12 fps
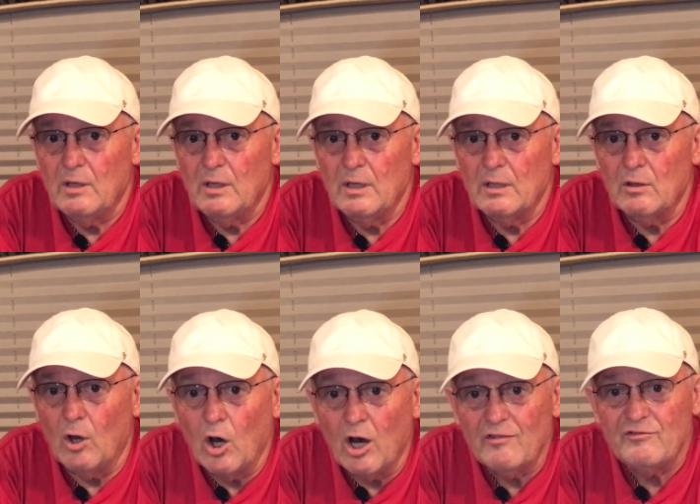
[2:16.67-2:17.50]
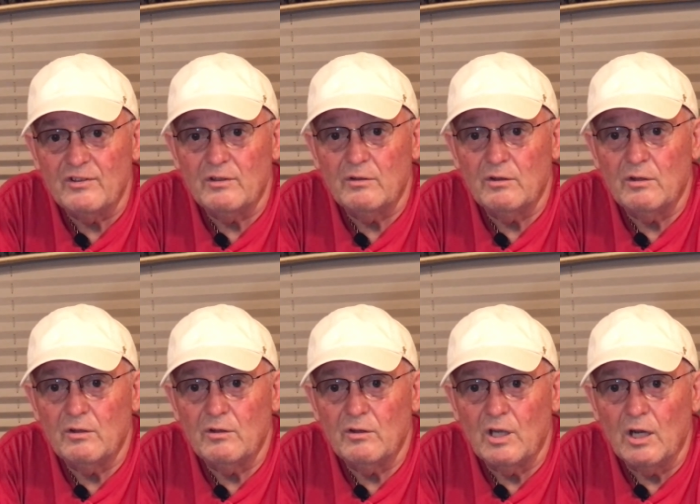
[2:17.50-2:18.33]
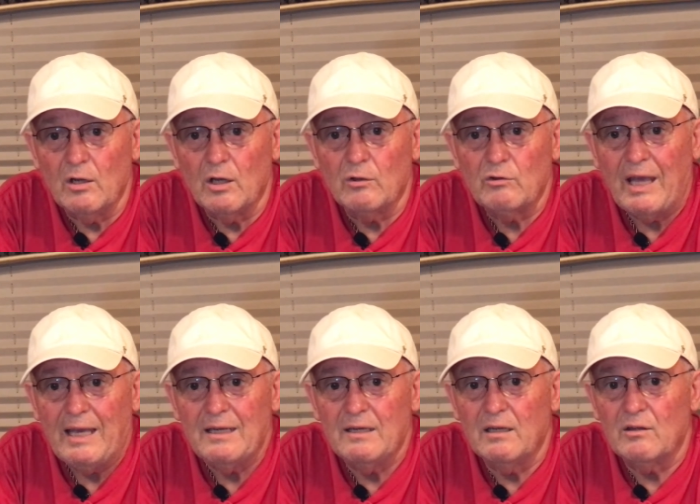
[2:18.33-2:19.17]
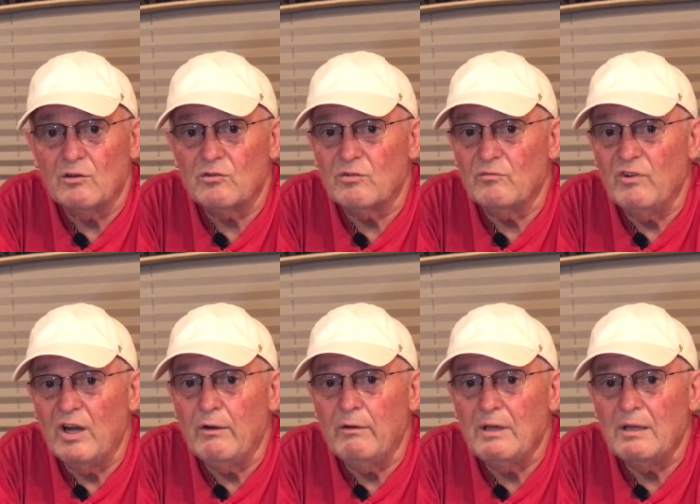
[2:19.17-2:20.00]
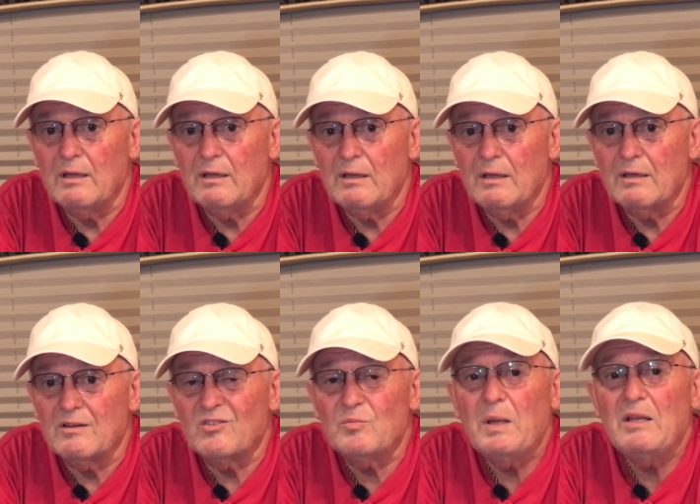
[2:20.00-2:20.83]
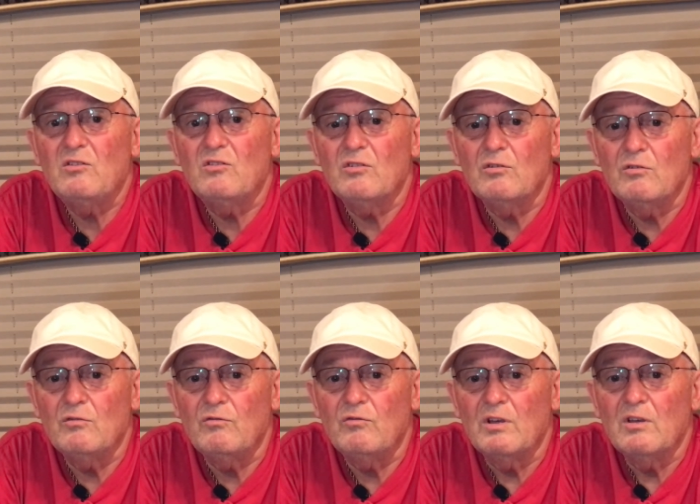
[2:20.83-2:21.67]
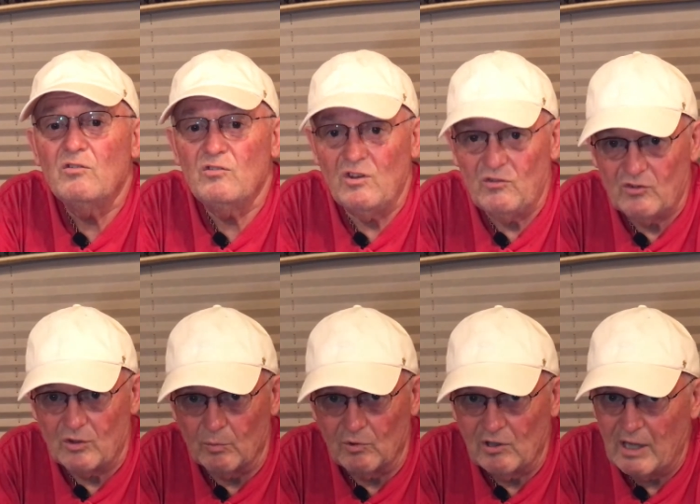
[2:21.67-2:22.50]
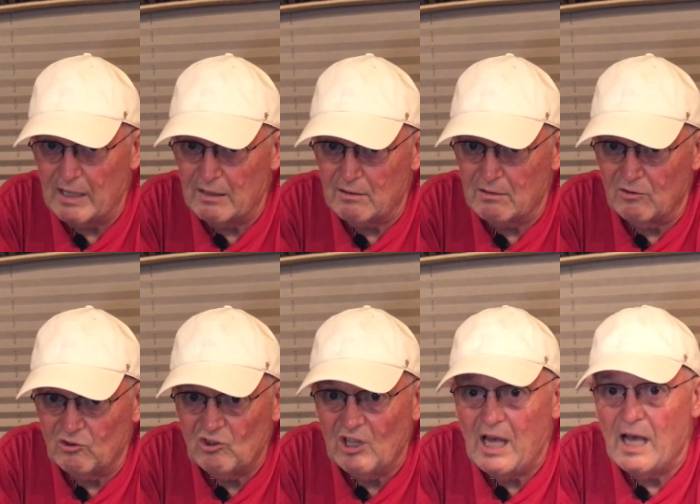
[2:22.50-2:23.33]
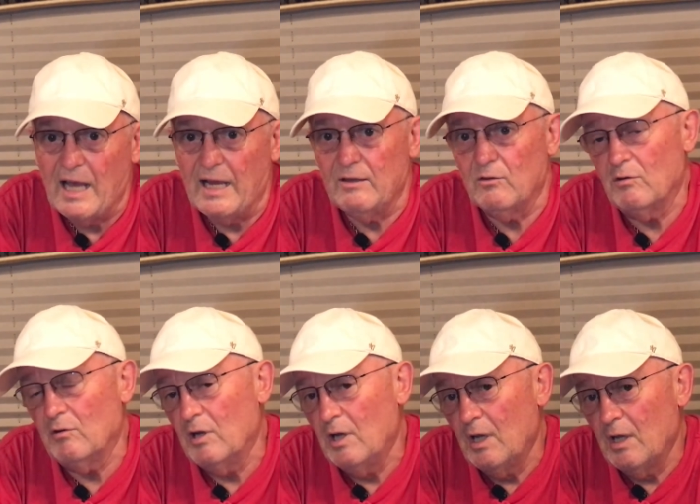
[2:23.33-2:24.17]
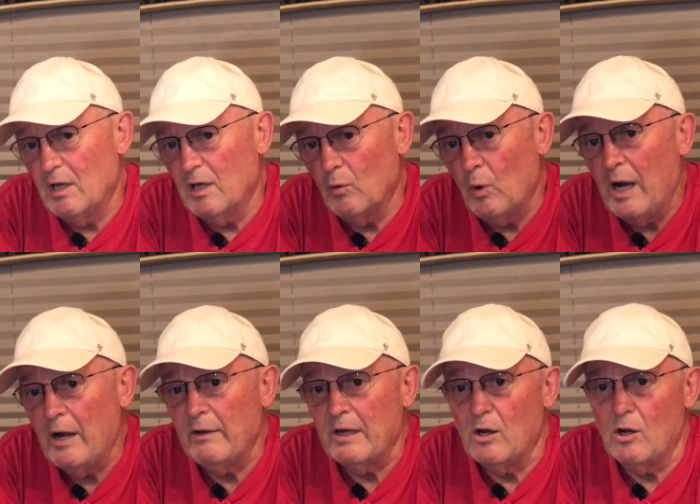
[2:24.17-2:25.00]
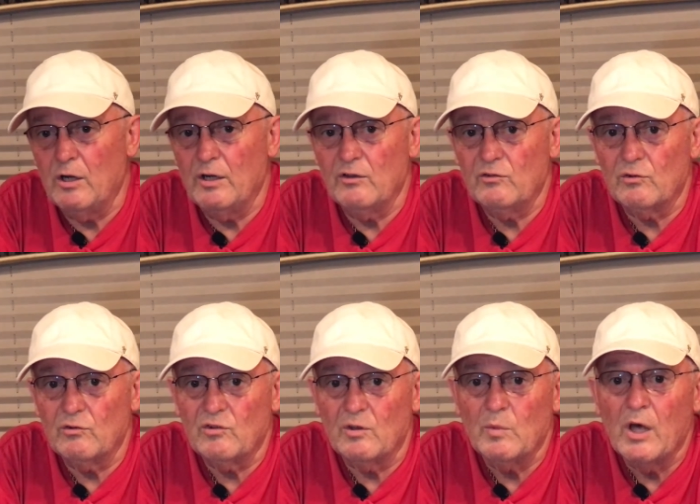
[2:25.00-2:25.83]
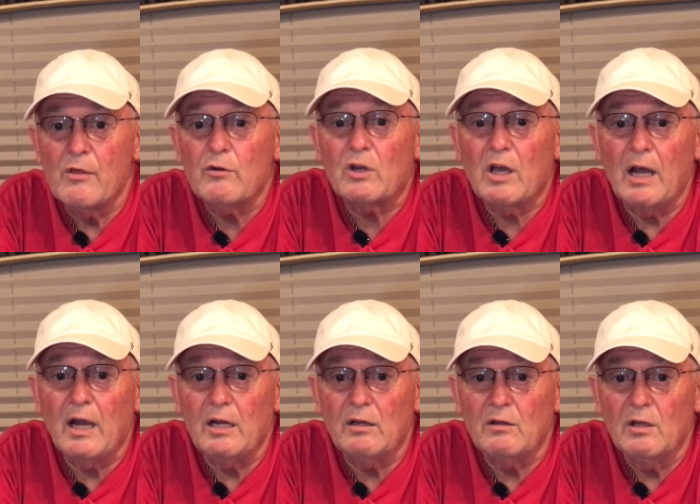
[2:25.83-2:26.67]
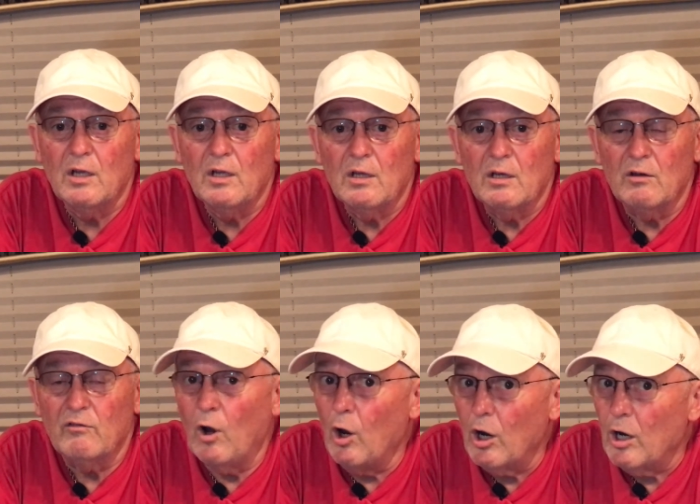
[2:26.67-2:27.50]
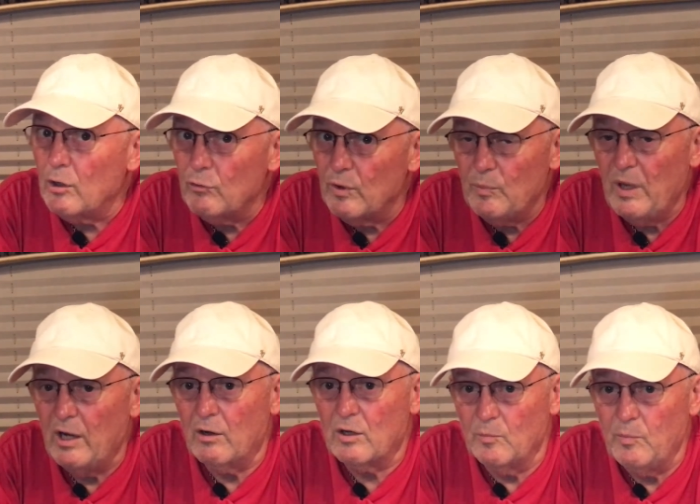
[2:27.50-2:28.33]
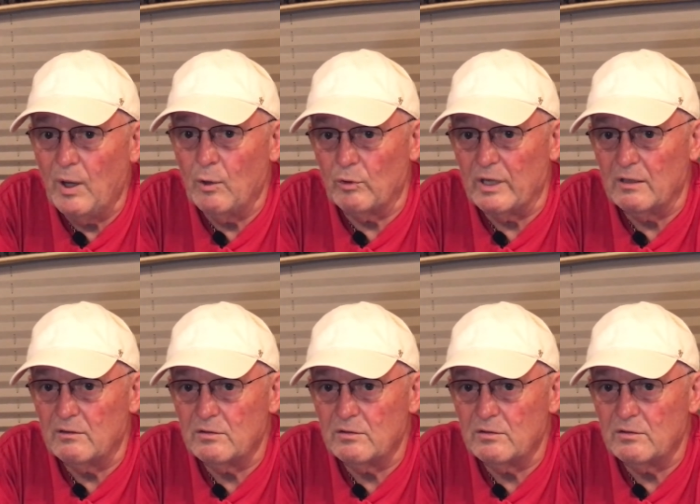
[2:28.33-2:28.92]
and often they're located under some very expensive systems like a slide or a wiring harness or some other kind of hard to repair component.